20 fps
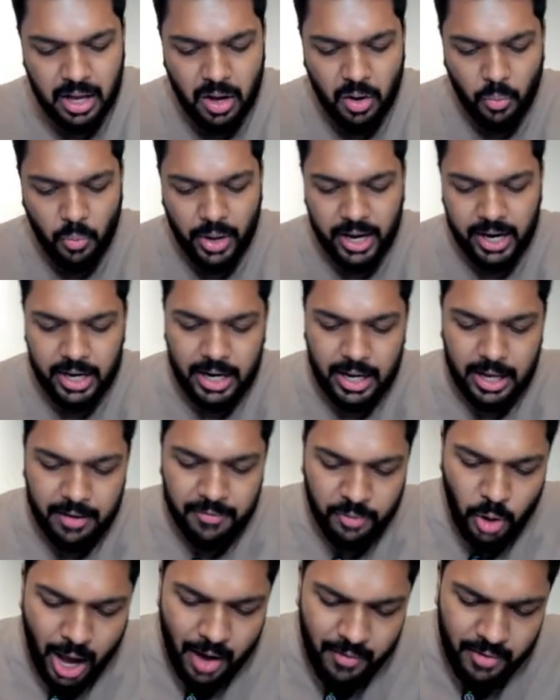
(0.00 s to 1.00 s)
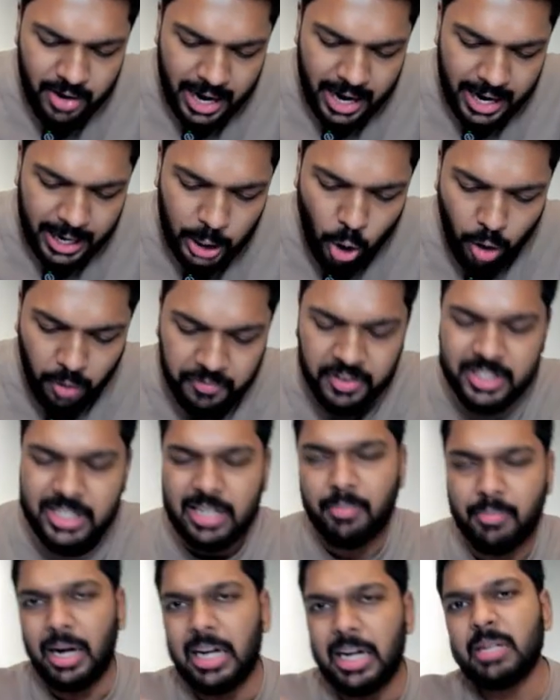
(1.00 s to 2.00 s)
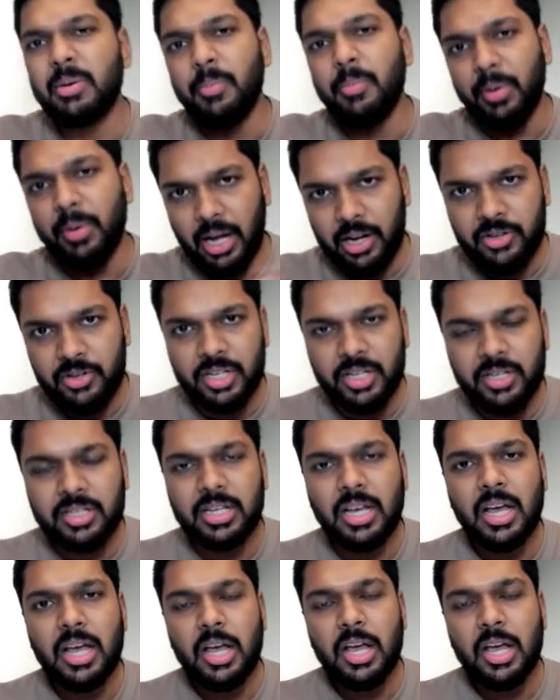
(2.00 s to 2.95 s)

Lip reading: wherein if you have a head office and multiple branches,